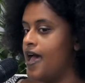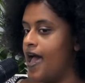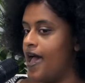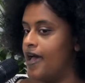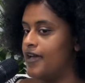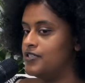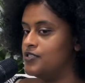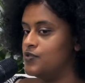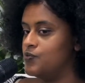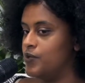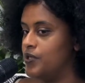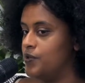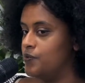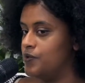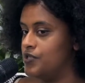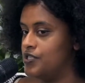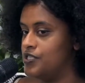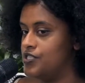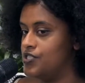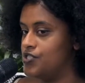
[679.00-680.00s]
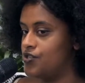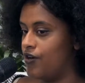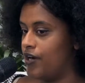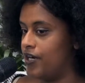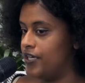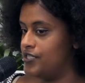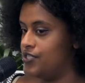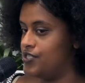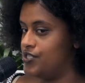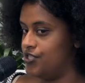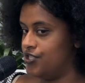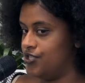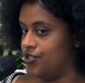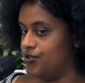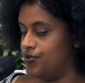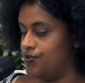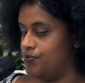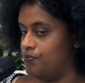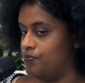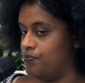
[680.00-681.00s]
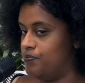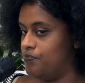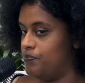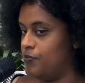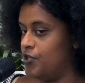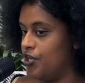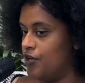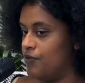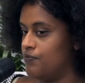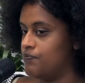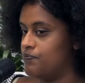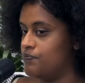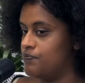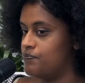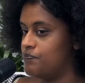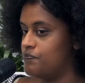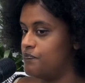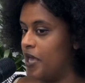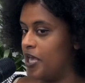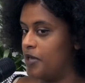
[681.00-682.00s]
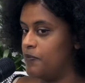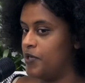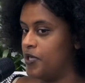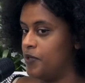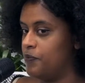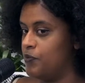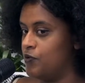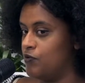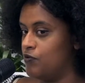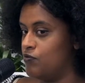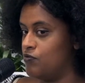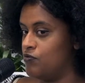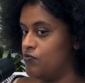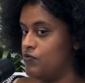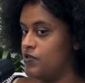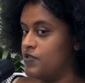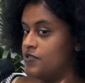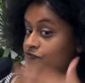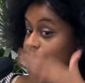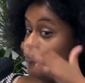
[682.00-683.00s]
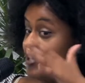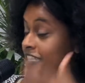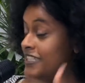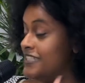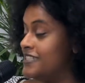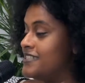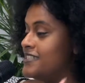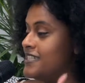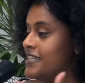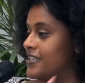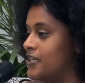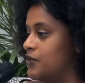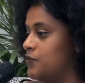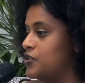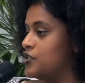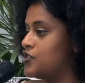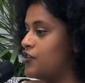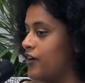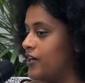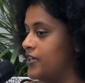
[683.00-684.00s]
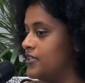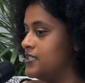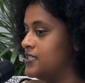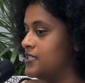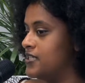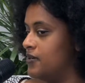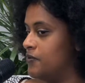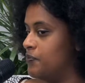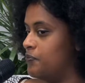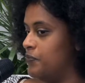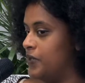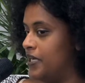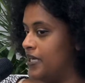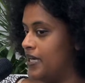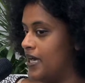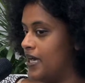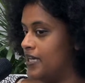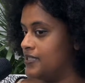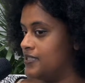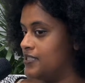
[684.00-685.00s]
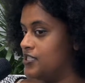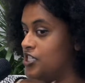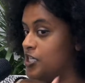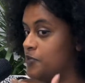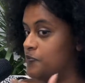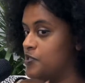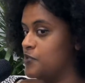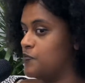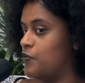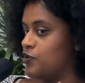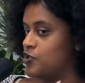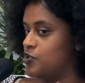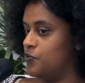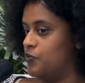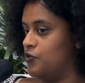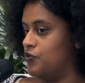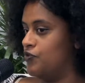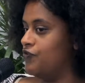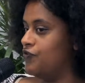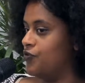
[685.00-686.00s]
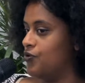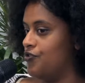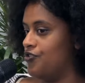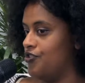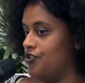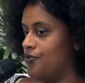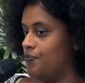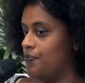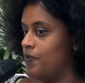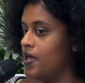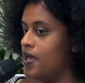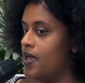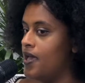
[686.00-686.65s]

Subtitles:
and we would try to make people really see that we're trying to be as cheap as possible for them.